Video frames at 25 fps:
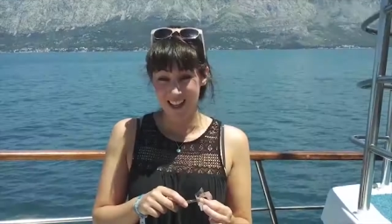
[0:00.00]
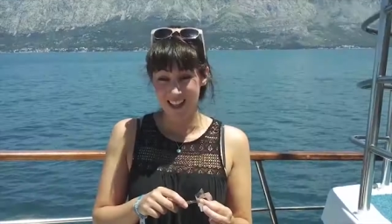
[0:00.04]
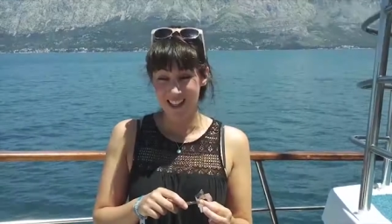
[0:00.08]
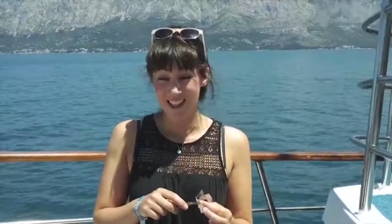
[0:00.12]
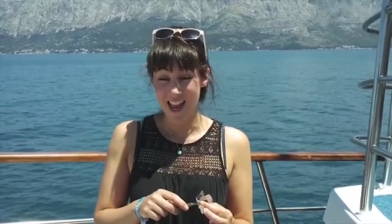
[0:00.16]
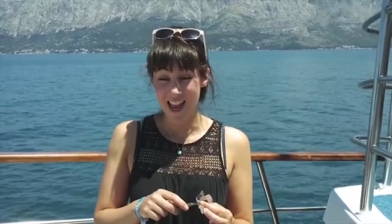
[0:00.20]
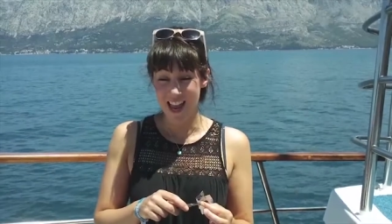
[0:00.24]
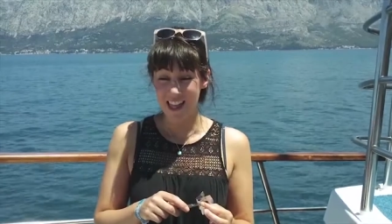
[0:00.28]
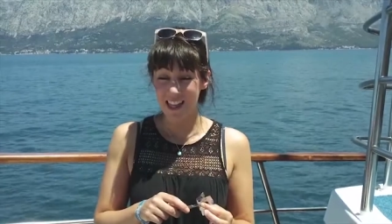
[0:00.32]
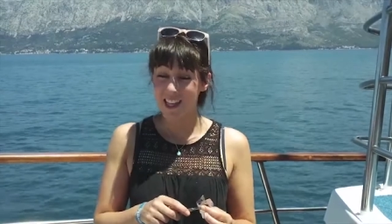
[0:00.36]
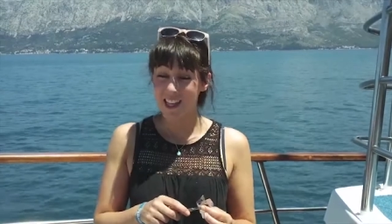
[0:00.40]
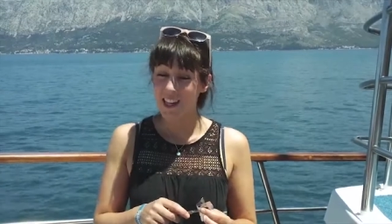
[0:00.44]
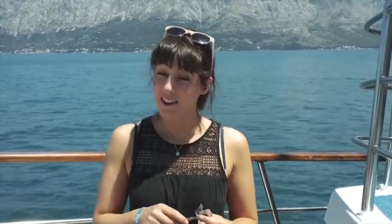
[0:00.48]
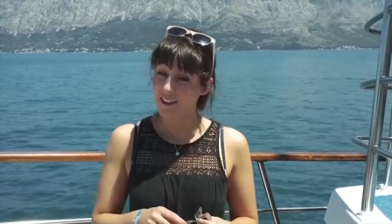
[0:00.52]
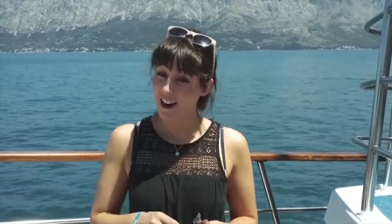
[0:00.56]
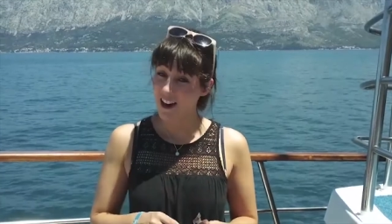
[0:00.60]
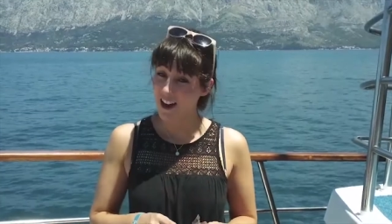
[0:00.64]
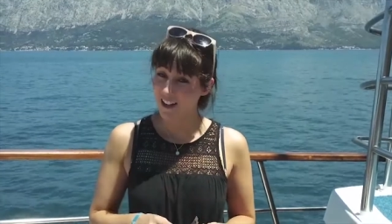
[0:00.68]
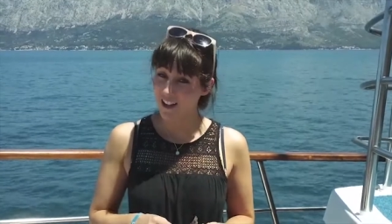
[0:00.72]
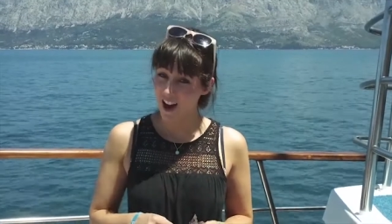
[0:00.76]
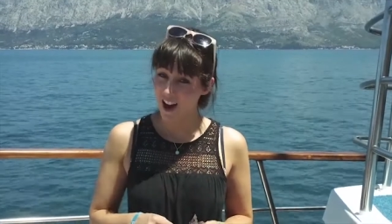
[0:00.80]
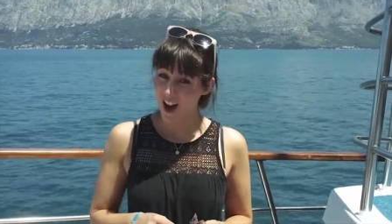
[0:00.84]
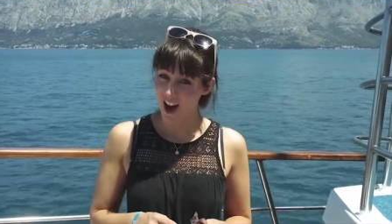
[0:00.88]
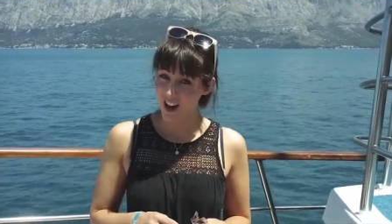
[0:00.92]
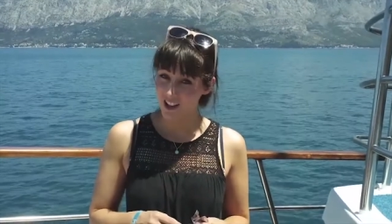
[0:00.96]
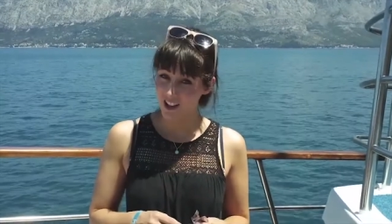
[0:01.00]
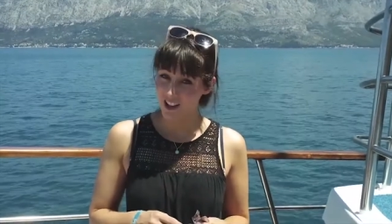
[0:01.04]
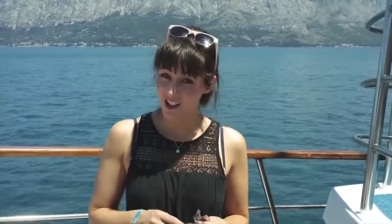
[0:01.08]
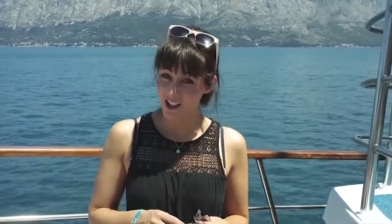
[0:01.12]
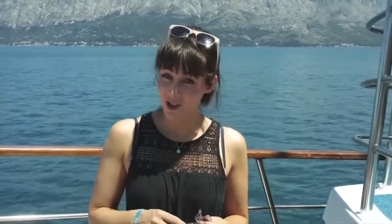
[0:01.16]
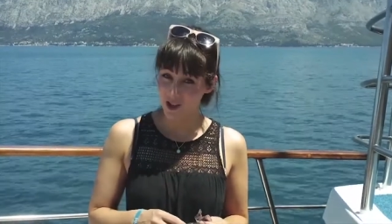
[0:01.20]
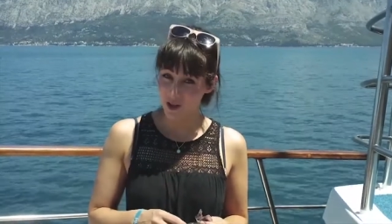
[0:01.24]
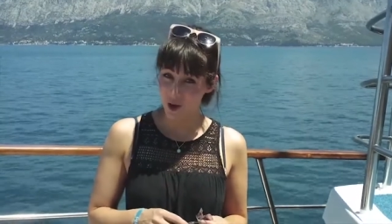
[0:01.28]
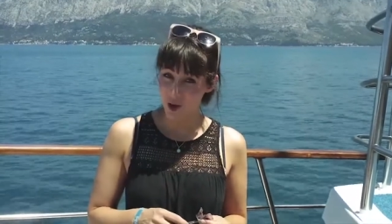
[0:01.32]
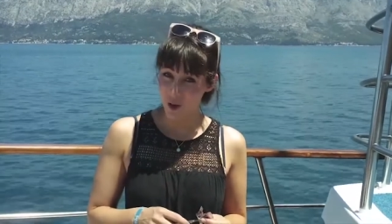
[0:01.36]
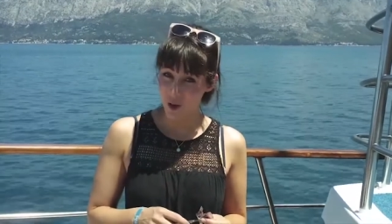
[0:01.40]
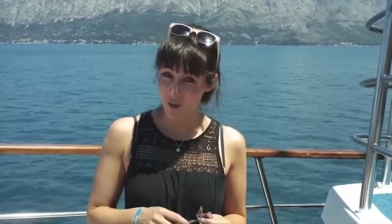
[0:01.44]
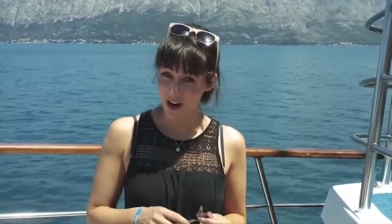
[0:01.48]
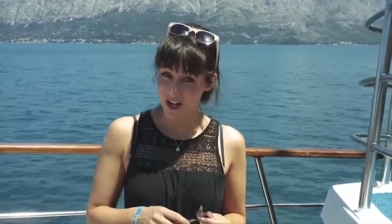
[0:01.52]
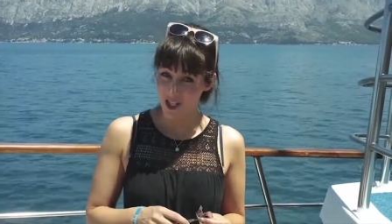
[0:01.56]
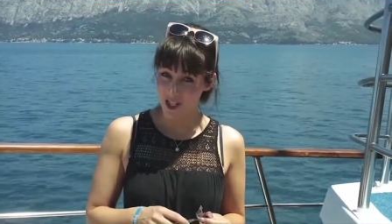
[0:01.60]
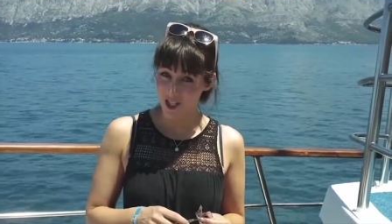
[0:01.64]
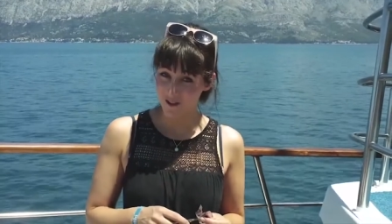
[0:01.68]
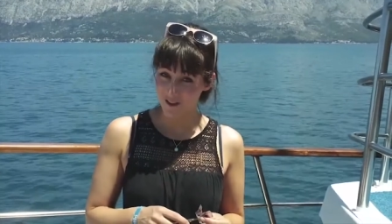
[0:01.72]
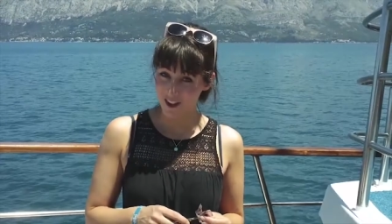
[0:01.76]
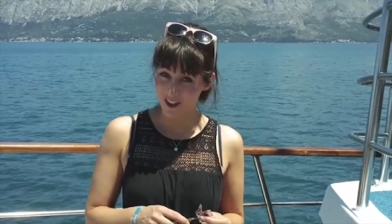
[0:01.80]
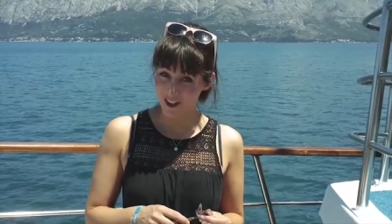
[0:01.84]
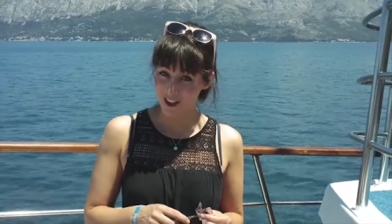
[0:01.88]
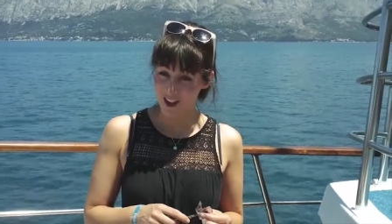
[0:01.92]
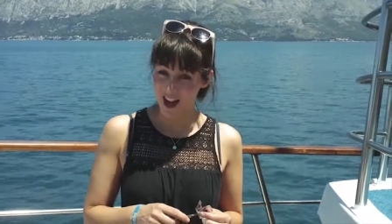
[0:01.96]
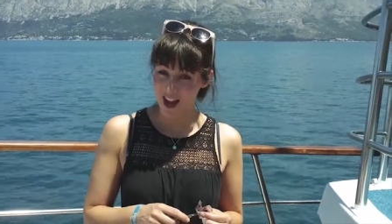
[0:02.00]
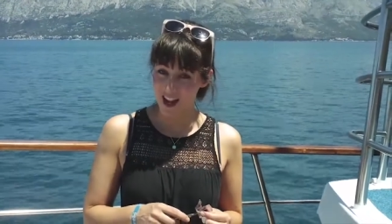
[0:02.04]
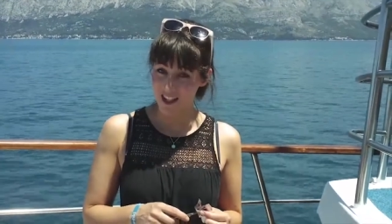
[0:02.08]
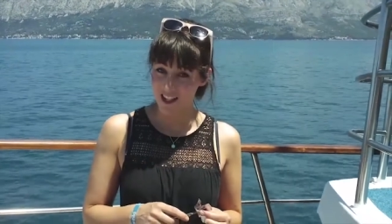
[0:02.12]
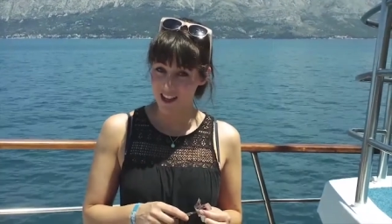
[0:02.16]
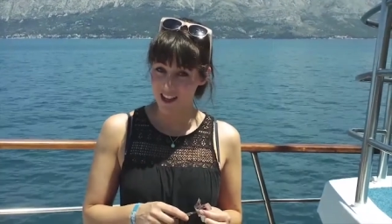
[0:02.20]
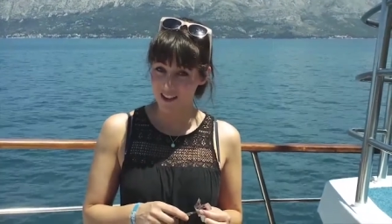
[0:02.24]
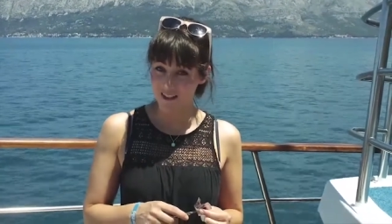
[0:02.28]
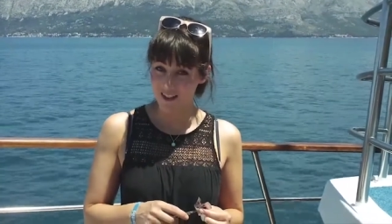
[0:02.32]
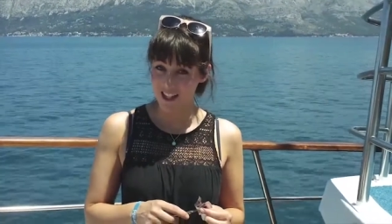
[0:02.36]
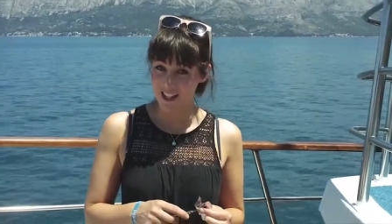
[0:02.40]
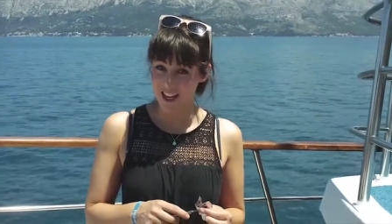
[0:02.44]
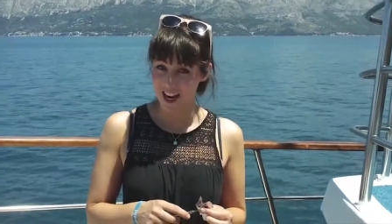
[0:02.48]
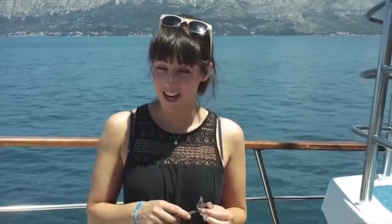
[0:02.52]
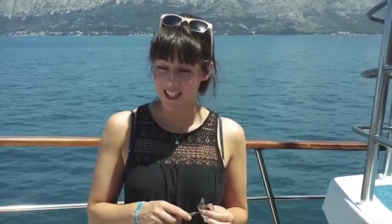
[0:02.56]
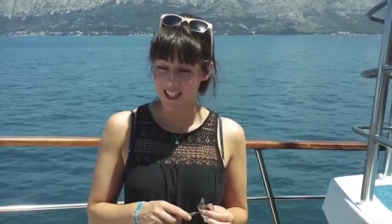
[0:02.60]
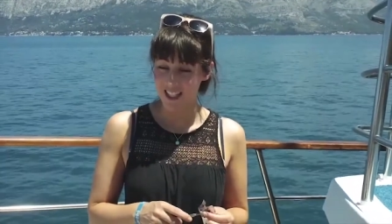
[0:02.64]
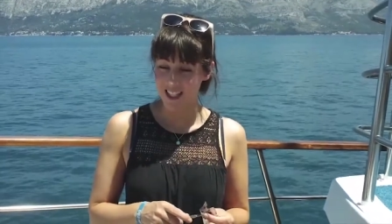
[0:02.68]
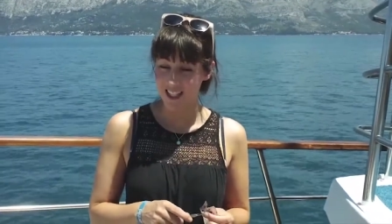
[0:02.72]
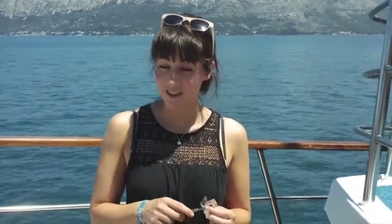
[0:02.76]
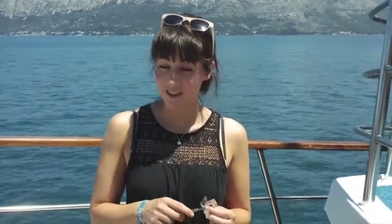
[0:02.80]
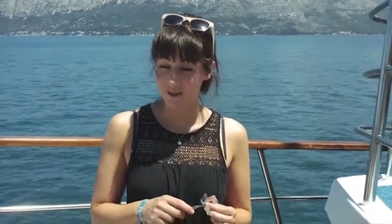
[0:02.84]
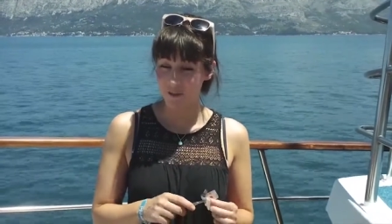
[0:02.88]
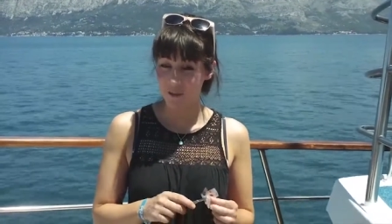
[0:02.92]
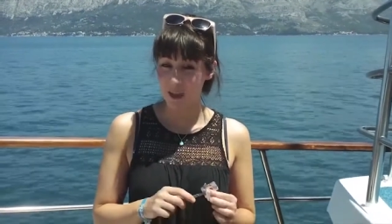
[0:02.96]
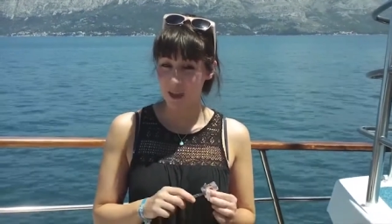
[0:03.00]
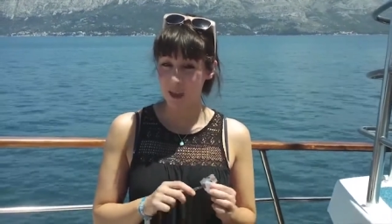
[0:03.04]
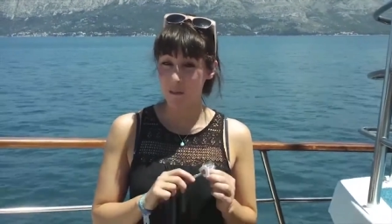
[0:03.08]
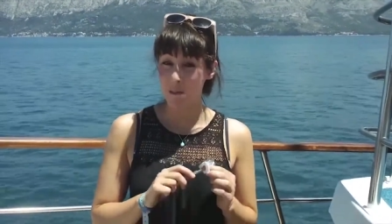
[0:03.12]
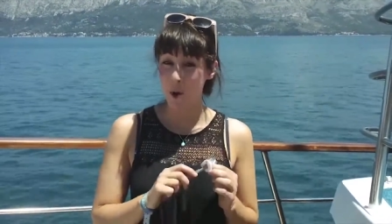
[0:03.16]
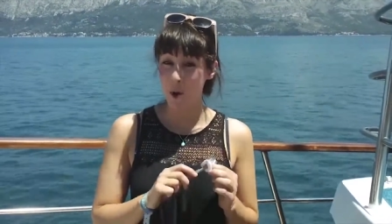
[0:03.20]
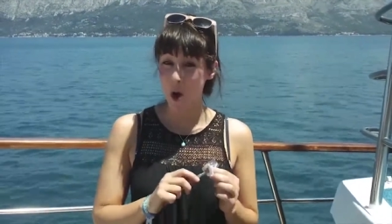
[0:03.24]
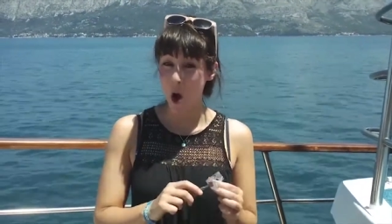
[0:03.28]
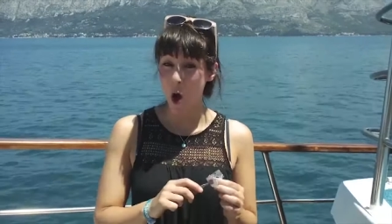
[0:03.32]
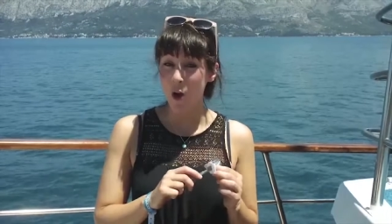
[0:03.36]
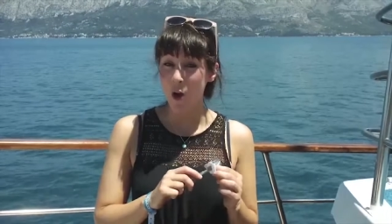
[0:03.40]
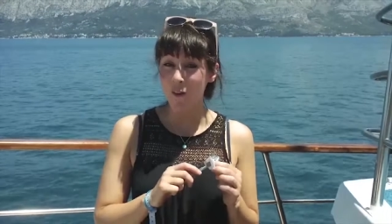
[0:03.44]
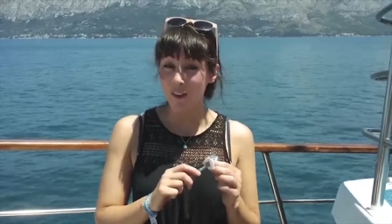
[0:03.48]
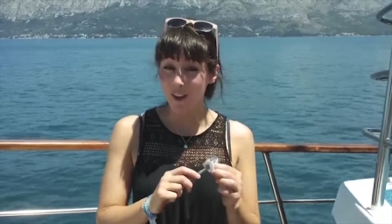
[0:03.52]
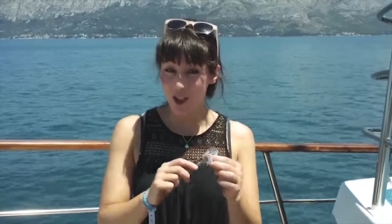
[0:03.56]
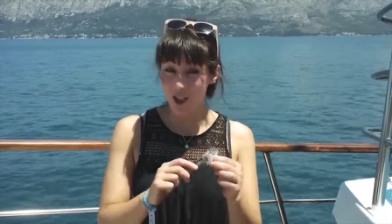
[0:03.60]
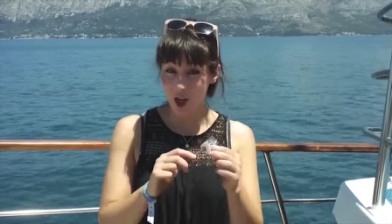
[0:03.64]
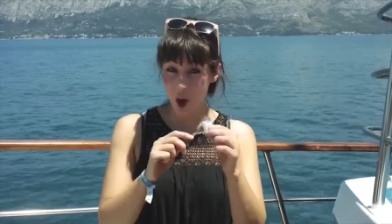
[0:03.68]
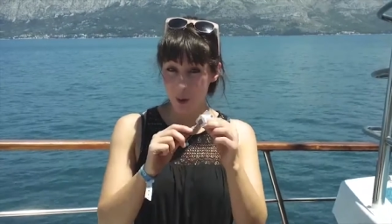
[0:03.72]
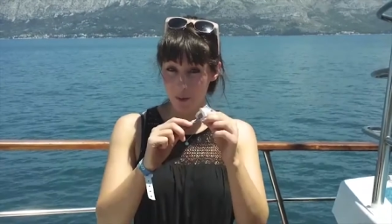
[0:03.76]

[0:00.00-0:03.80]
Sailing around the islands in Croatia for the last 7 days has given me the perfect